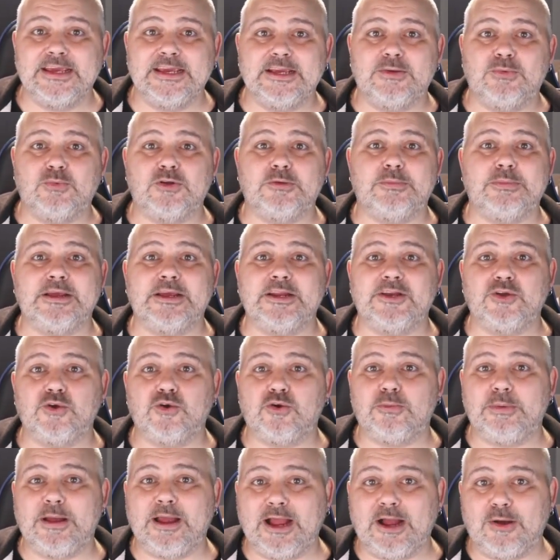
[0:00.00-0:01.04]
It would be in
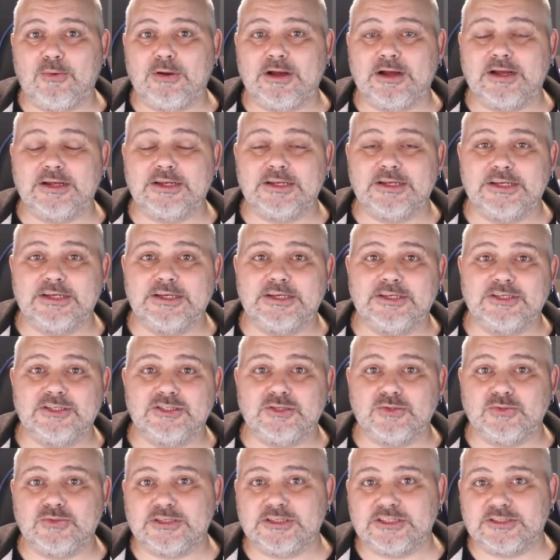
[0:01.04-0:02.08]
your power
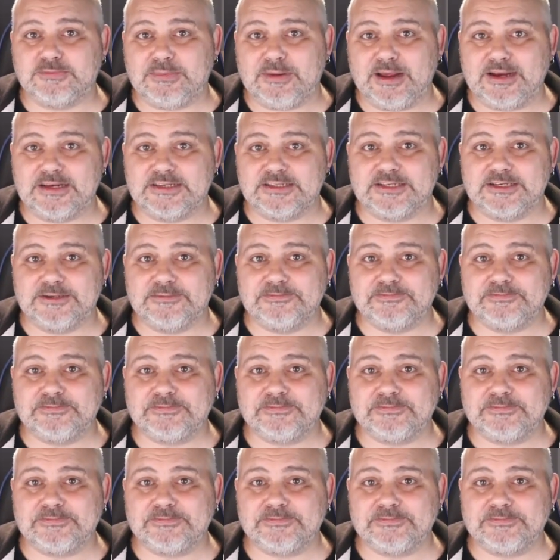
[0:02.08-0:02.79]
to suspend.